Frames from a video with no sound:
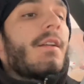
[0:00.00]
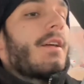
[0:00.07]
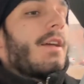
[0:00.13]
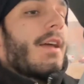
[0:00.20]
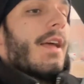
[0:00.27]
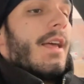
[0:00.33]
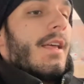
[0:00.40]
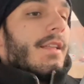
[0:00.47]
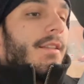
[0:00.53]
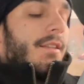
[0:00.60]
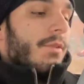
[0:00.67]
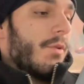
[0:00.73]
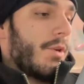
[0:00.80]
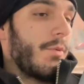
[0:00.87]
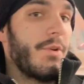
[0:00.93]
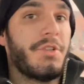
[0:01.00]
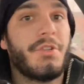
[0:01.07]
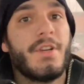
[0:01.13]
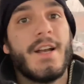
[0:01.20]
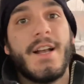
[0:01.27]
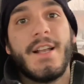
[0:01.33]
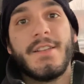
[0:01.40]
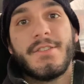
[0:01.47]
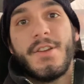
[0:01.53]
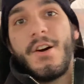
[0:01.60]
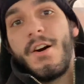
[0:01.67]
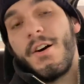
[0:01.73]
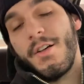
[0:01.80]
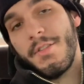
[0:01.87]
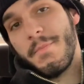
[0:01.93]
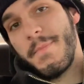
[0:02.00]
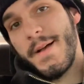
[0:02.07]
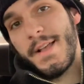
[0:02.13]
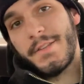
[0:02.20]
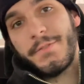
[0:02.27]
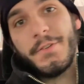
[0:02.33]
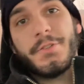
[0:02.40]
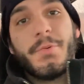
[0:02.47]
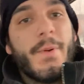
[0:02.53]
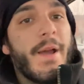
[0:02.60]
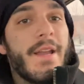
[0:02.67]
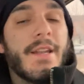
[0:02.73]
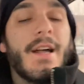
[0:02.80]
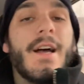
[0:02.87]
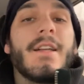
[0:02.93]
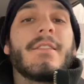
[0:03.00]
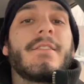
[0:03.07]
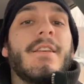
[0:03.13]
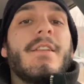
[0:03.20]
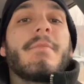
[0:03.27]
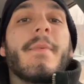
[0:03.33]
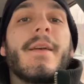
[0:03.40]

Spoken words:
and I want to wish you guys all the best for 2019.